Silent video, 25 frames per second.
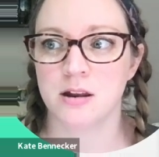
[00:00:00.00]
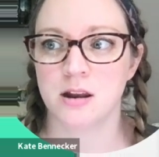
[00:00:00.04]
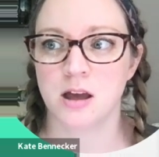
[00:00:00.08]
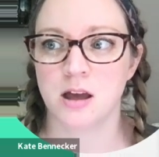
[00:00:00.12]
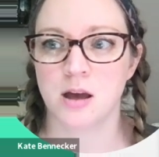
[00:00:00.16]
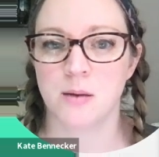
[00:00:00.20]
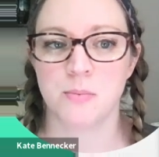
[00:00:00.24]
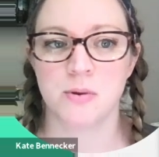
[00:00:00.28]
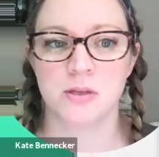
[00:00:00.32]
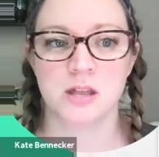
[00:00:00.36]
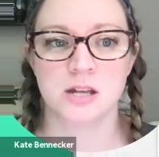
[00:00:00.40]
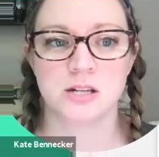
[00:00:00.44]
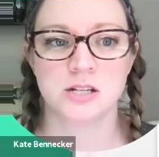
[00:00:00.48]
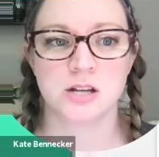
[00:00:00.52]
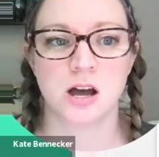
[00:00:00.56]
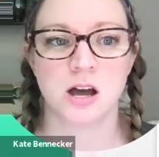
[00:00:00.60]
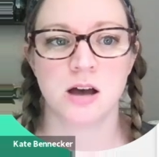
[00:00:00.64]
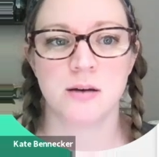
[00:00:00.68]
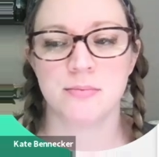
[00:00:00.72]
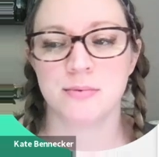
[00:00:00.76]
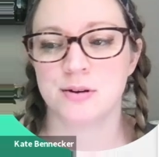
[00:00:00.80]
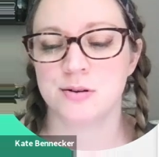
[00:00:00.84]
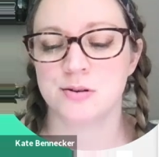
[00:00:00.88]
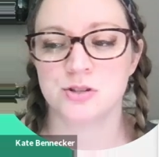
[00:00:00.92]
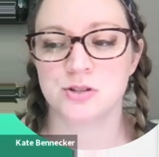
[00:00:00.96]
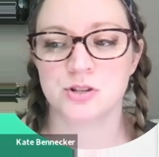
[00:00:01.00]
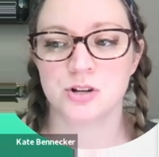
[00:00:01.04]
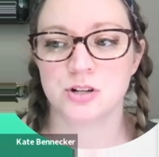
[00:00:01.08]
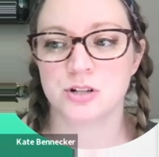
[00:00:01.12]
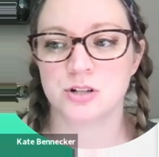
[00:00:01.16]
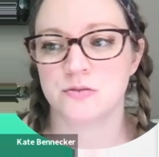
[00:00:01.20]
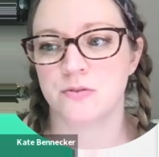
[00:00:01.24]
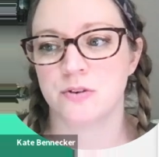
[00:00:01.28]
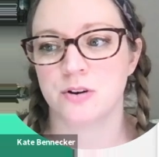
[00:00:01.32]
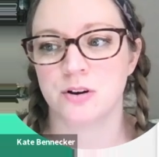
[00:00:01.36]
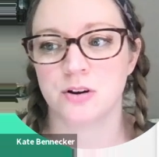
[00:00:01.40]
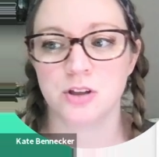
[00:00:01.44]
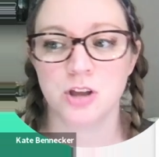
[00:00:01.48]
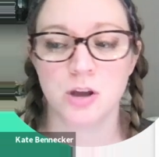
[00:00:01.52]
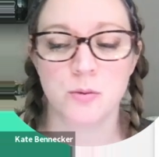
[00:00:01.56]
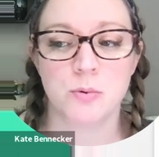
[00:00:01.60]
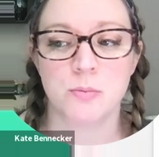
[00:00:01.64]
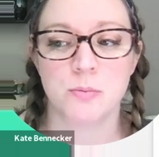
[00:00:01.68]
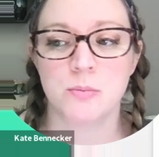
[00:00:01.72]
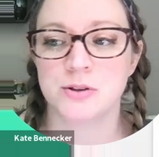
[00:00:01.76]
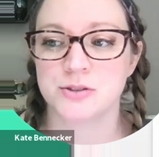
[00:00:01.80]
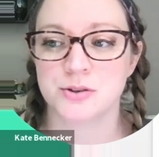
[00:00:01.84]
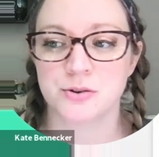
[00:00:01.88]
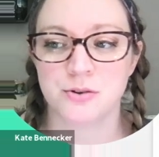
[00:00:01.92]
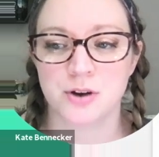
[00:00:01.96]
Up in the top and search for Cuban
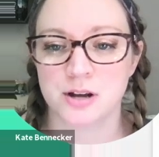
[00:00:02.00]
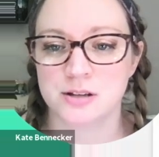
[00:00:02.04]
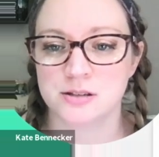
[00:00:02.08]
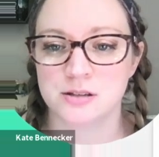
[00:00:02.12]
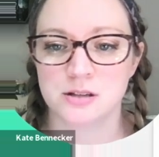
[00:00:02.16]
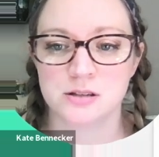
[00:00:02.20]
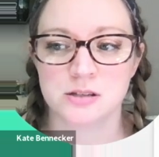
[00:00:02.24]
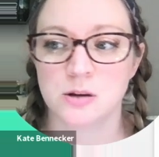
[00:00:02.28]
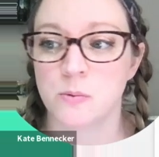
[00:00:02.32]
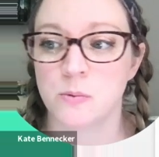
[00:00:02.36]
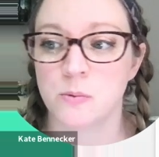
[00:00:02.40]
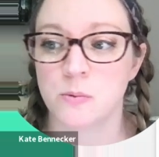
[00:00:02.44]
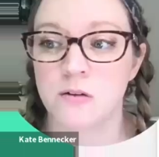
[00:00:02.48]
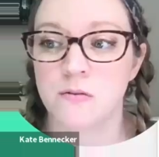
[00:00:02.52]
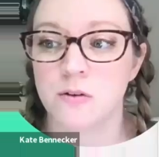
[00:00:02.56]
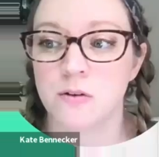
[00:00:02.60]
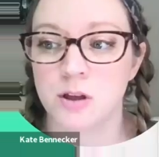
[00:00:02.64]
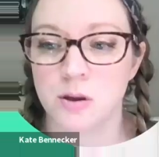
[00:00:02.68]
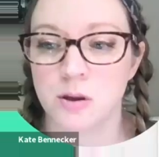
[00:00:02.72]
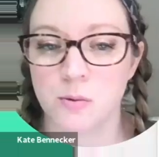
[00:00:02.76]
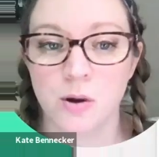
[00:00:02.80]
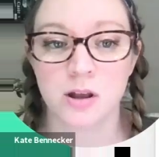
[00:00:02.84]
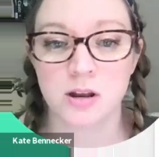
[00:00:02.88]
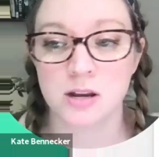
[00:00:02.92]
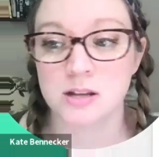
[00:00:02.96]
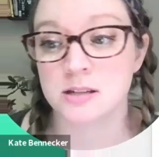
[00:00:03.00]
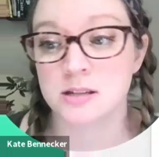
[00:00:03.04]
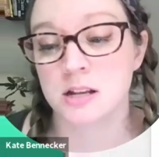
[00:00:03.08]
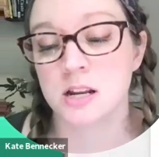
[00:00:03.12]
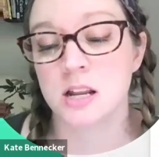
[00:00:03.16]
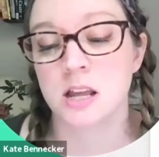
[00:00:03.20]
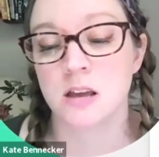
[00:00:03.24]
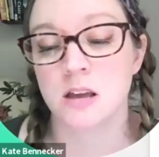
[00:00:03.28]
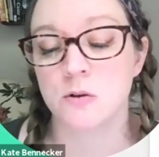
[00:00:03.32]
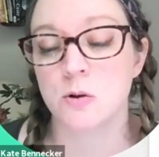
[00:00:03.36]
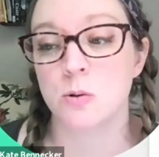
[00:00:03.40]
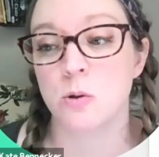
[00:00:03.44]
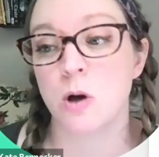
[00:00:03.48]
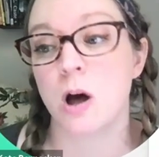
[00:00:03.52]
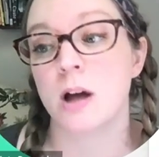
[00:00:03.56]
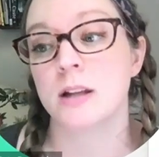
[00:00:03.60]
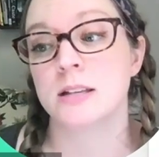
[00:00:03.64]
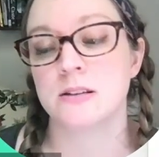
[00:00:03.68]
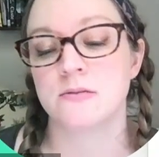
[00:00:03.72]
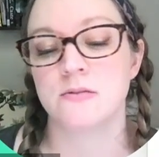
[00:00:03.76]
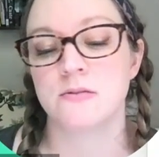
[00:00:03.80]
Missile Crisis or whatever you want. And it's going to give you lots of